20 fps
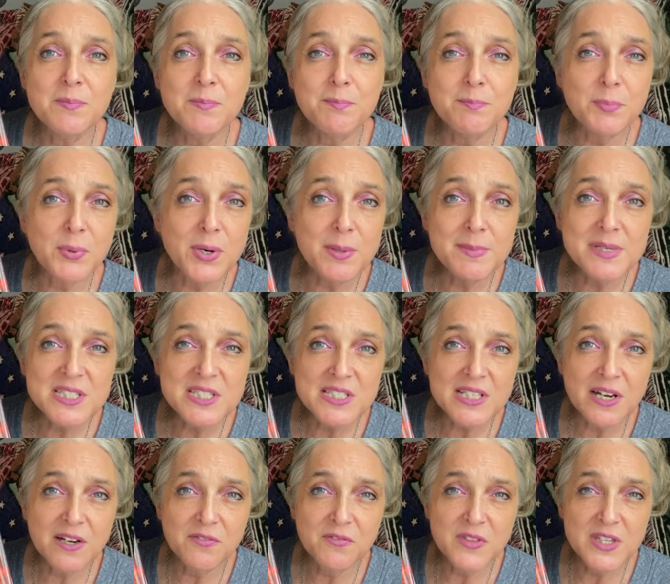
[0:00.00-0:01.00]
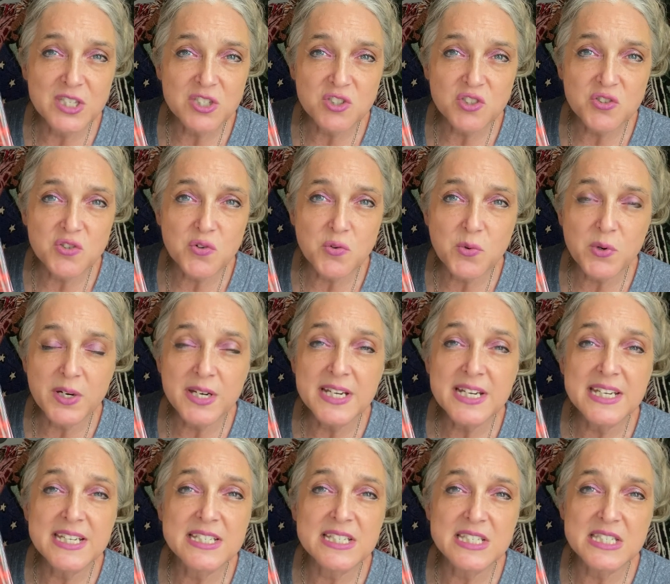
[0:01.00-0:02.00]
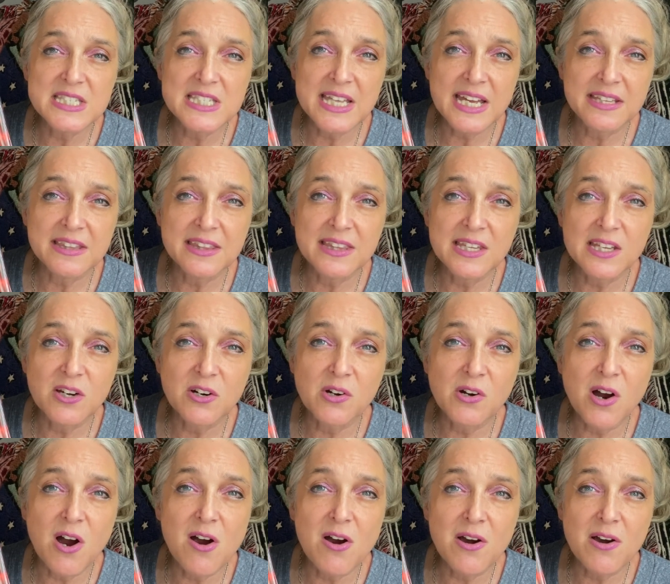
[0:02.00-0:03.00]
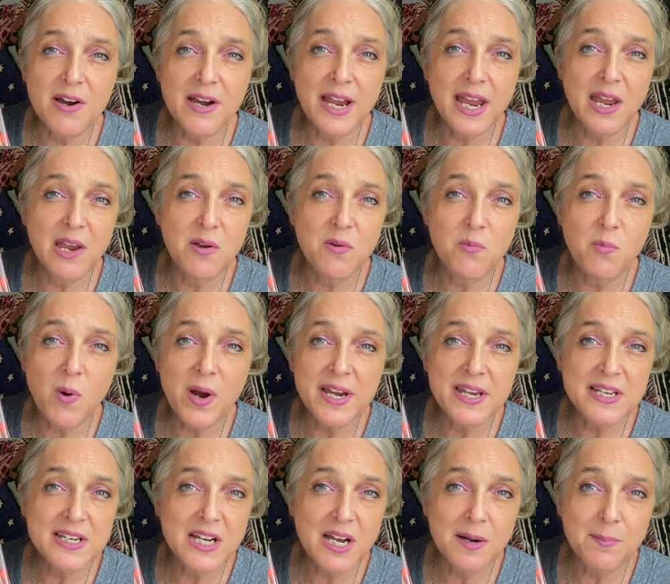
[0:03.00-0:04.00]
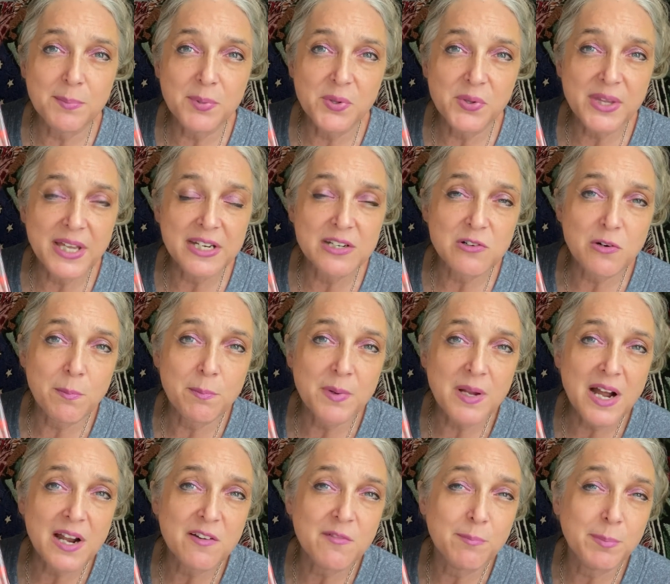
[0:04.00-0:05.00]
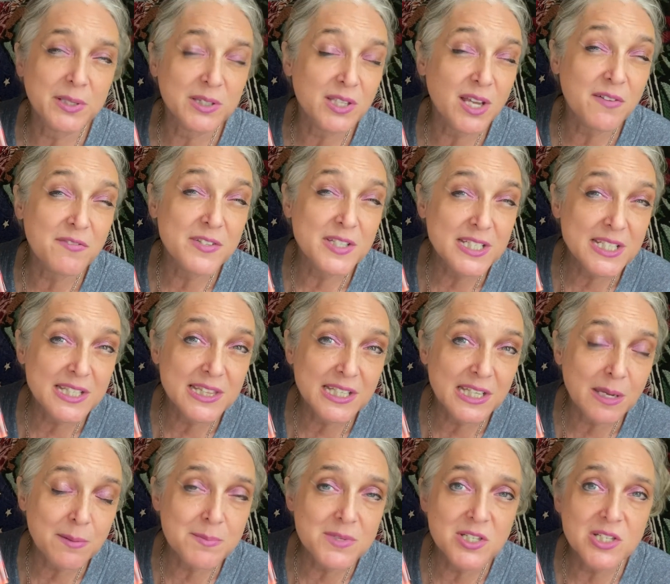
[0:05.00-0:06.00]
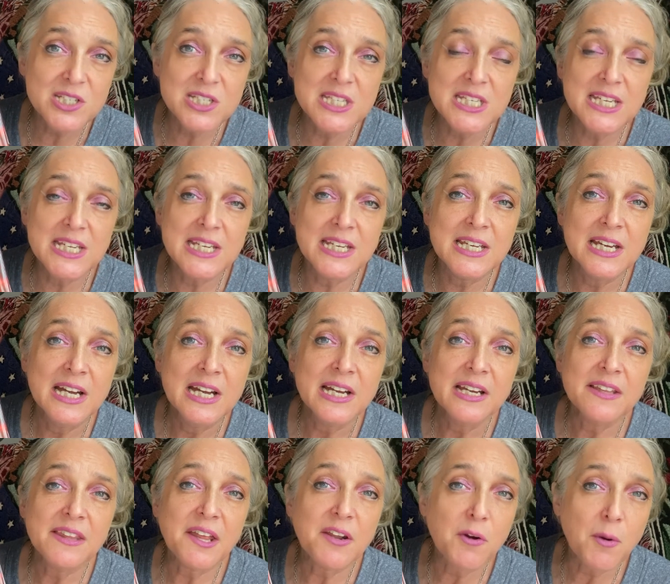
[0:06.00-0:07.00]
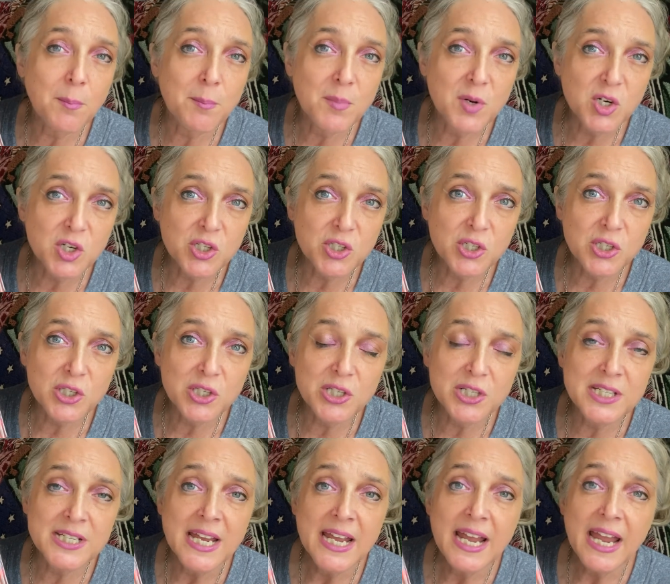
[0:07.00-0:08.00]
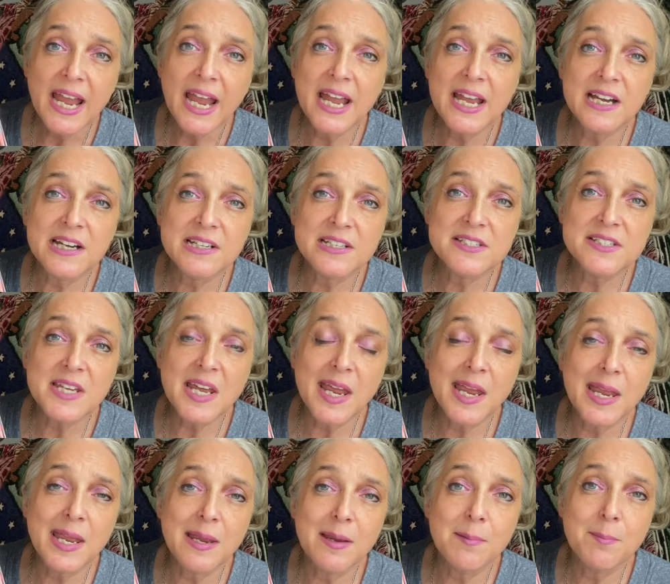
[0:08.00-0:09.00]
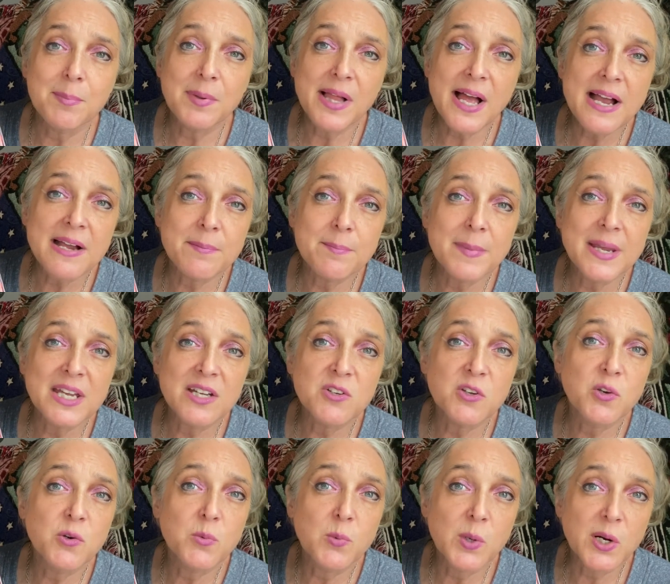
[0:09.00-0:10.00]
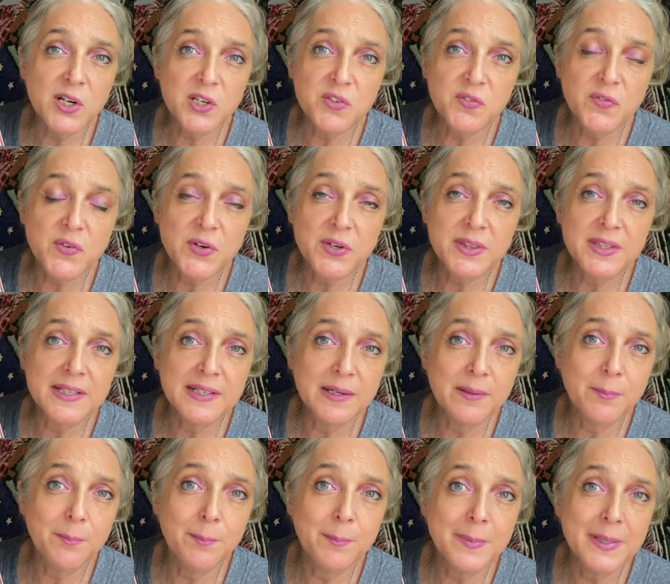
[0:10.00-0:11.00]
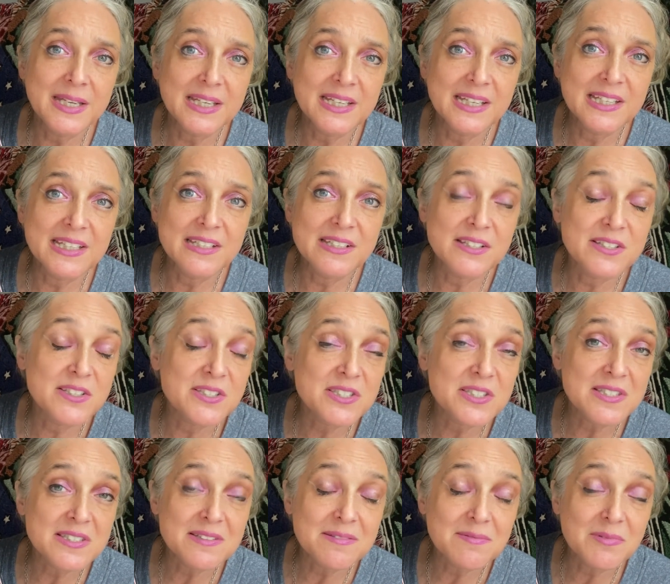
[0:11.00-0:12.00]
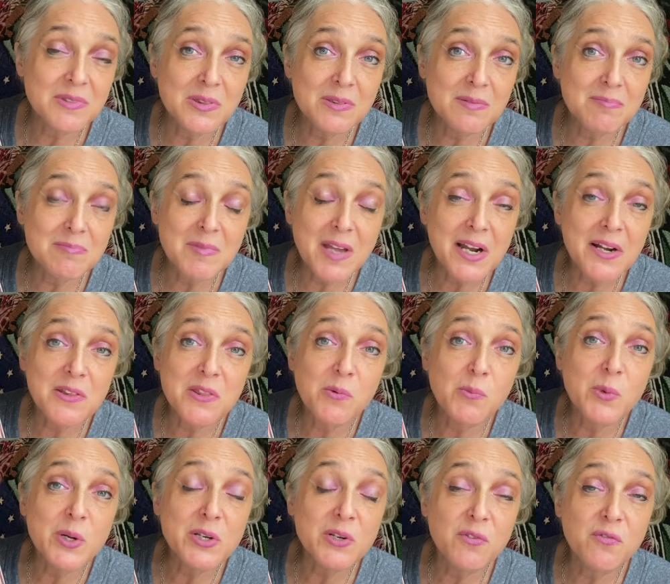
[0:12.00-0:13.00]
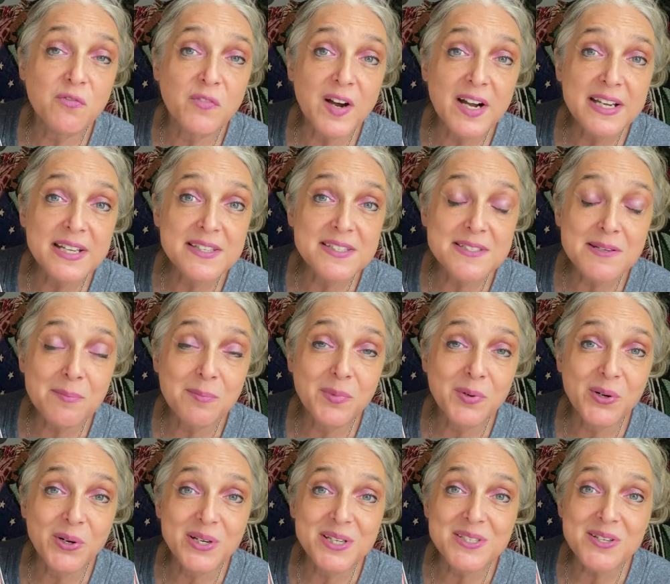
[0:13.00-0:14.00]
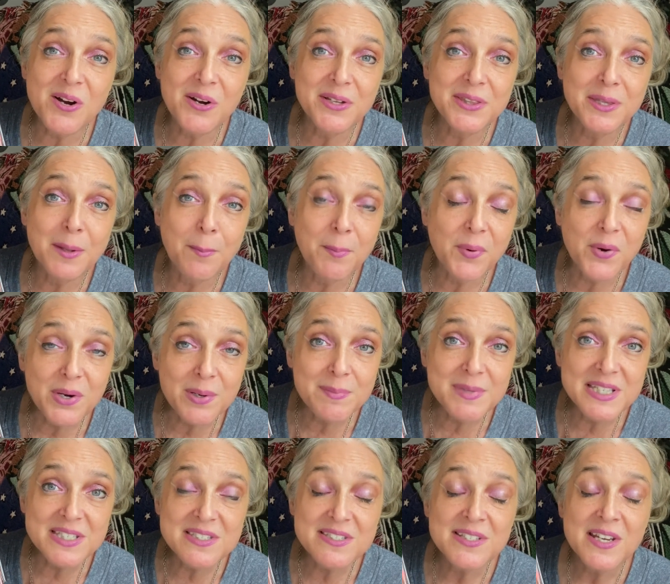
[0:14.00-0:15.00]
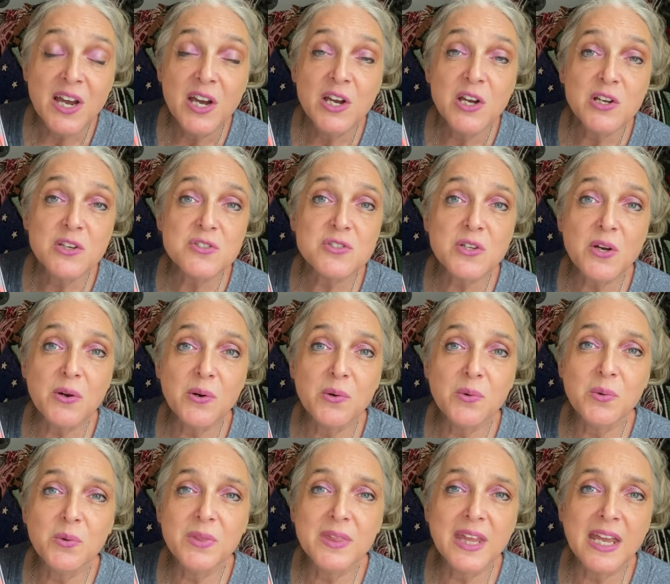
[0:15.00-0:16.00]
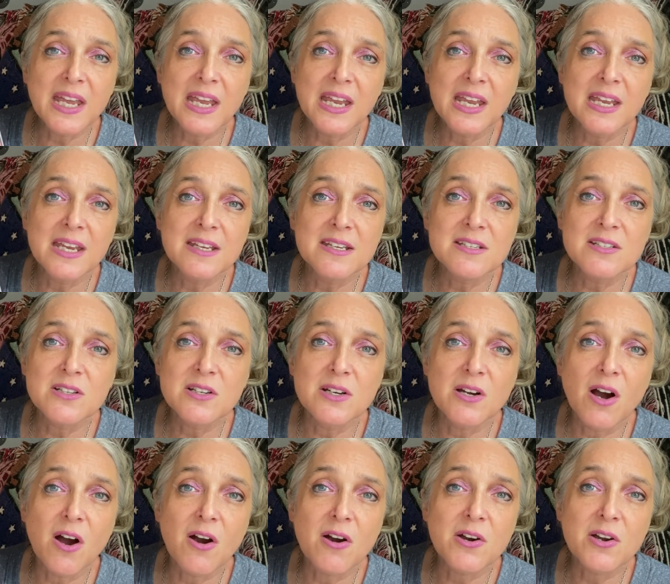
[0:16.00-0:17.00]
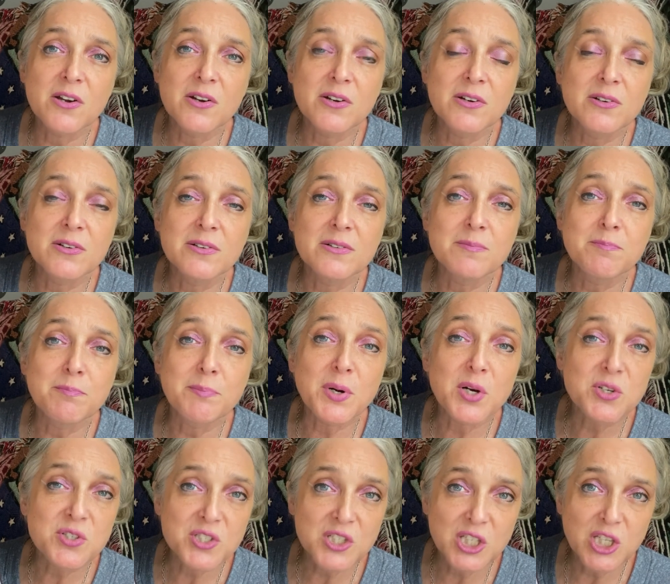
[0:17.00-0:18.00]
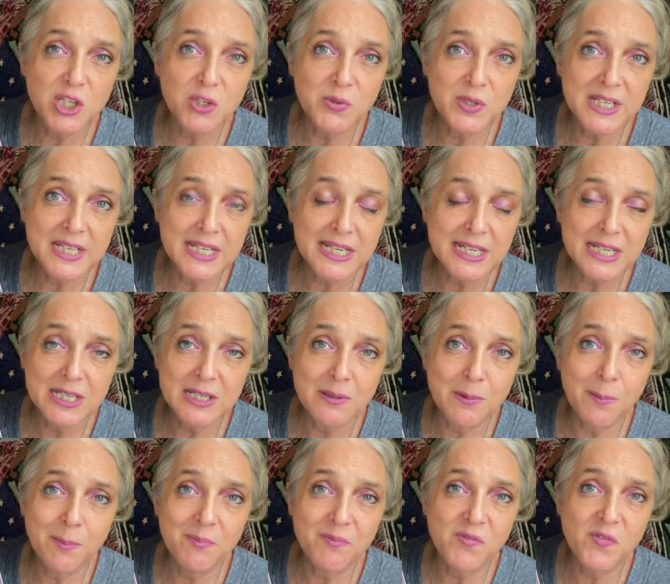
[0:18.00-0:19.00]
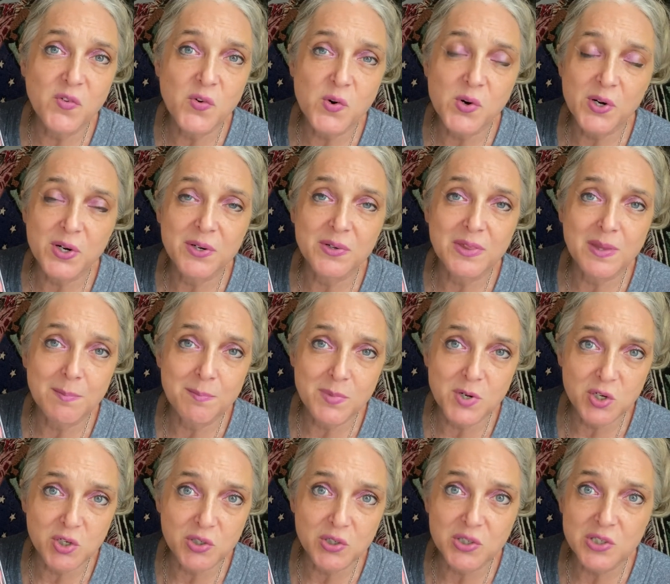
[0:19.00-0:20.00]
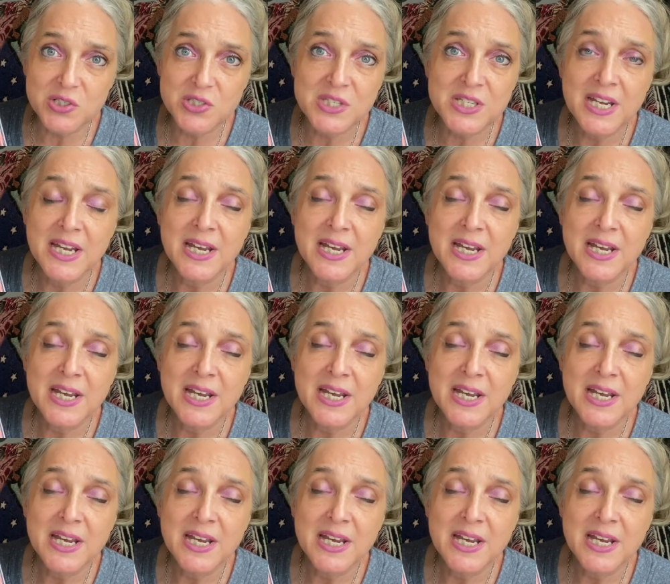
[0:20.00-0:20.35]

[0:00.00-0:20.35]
premise of this story is that there are a white couple that are kind of beloved in the community that are murdered, and a black man who works for them is kind of the one who finds them or is on the premise. So they are persecuting him for the murders.